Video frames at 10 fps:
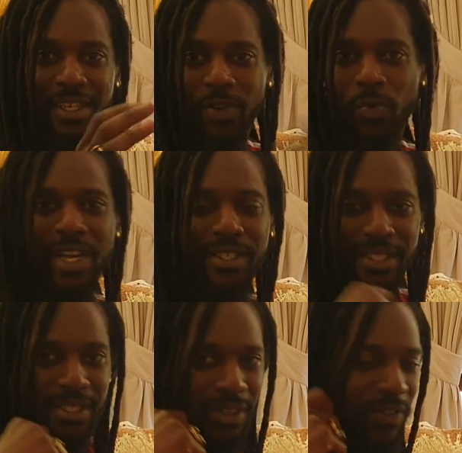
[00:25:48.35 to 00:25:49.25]
in the
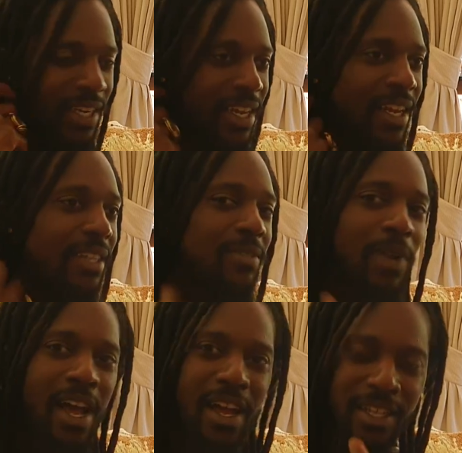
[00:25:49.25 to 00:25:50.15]
West and stuff like that, like
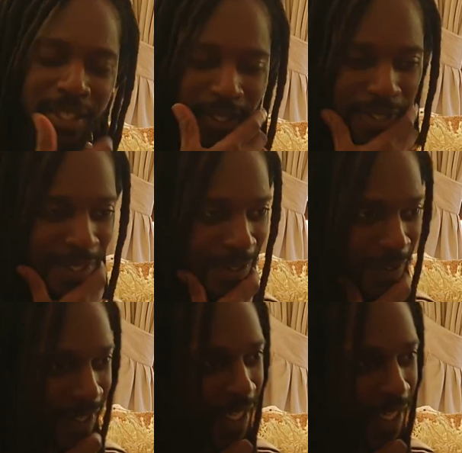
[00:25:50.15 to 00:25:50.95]
some islands and stuff.